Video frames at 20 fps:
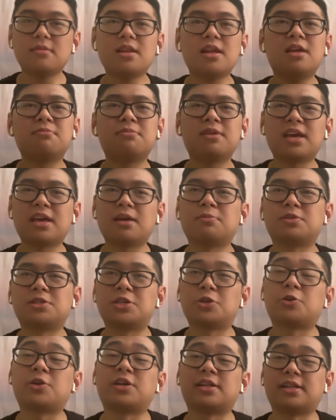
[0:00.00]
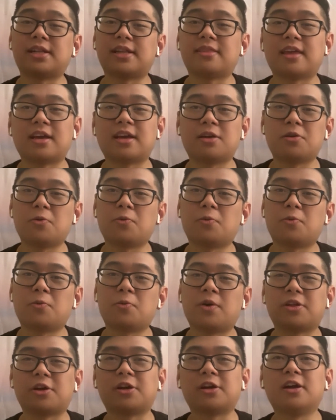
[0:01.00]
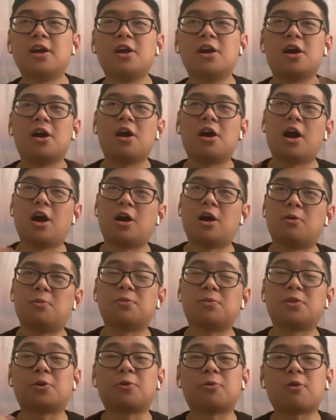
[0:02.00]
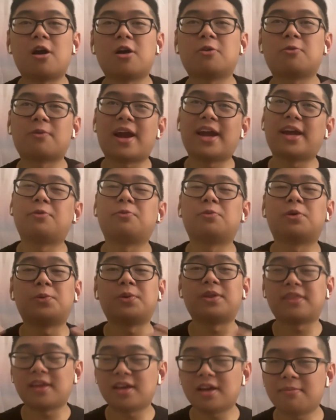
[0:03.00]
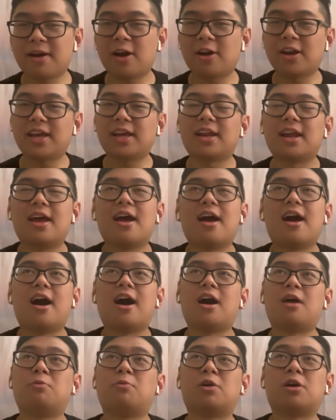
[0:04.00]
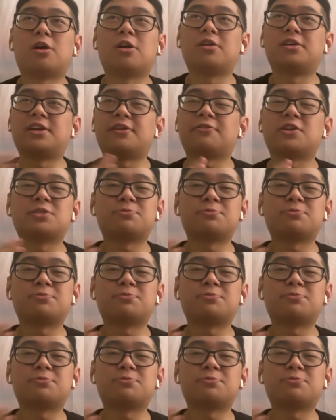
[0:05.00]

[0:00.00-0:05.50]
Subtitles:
and be able to critically think whether they're wrong, right, what we think about it, what are different